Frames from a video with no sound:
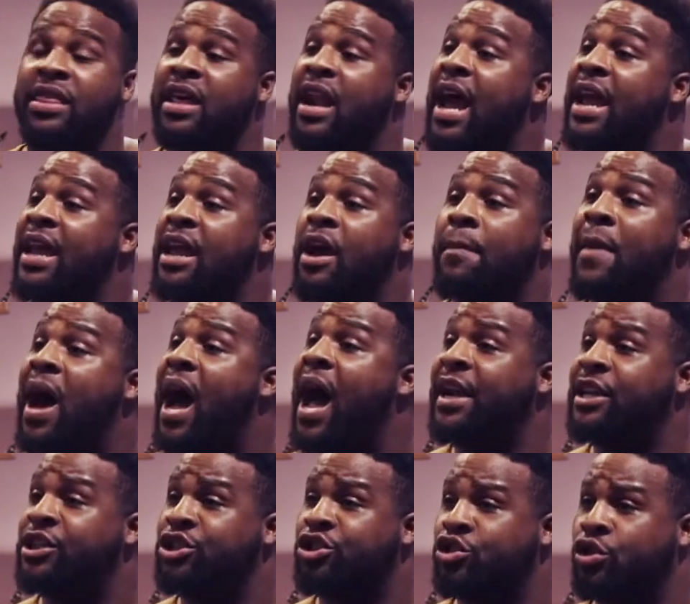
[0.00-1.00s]
that I am,
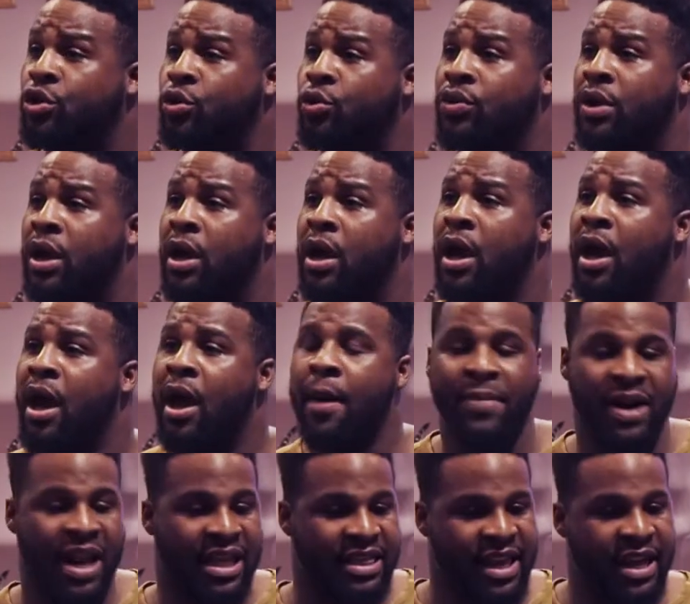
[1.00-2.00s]
honest truth.
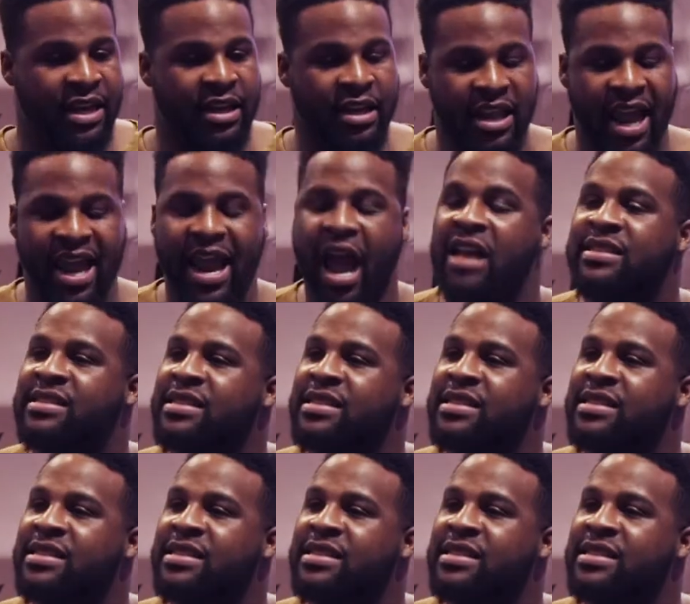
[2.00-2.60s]
But at the end of the day,